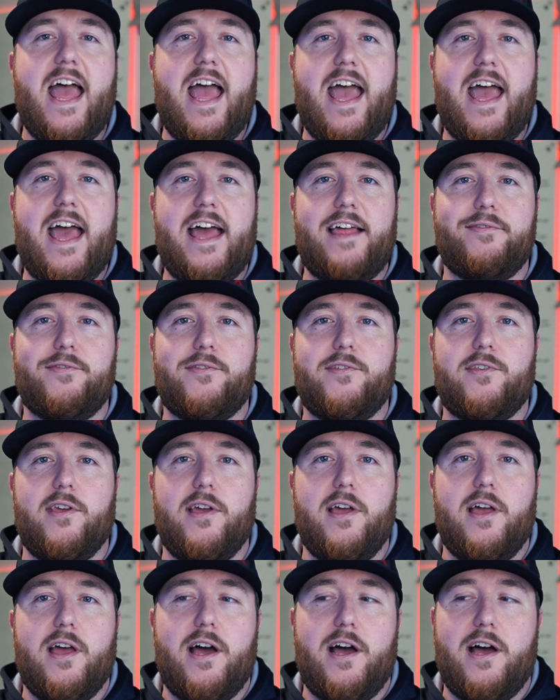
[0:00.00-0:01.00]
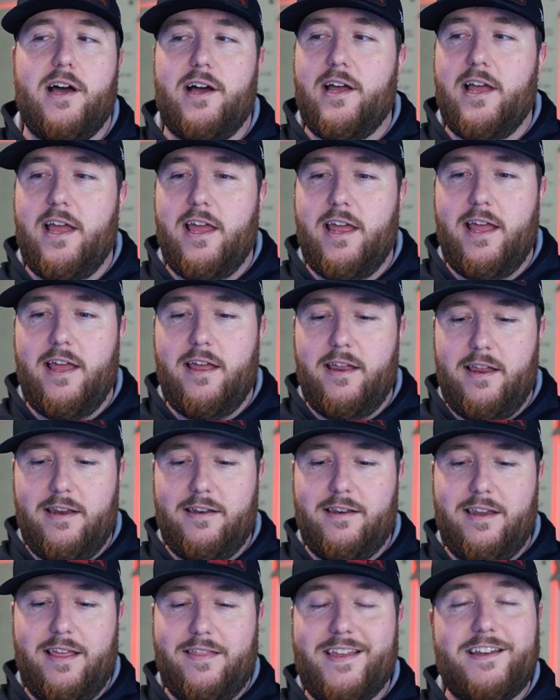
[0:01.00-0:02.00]
and
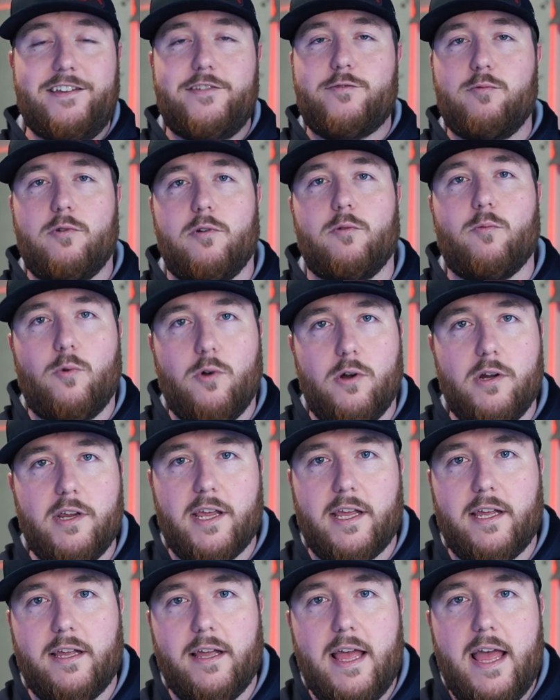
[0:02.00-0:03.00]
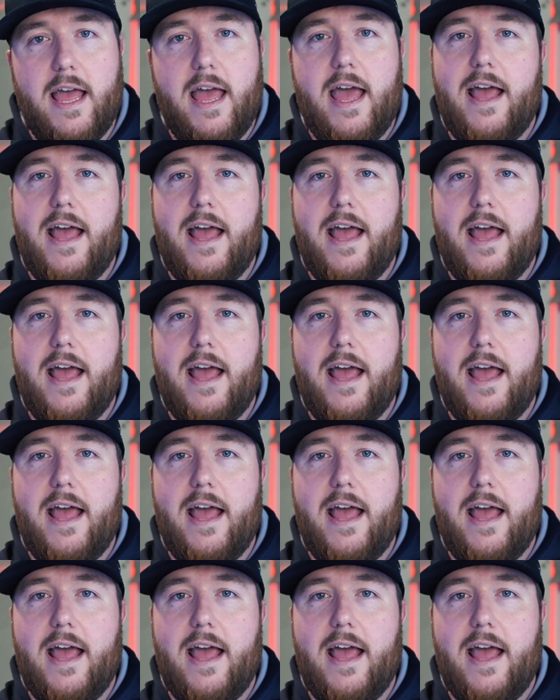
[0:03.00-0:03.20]
they just weren't working.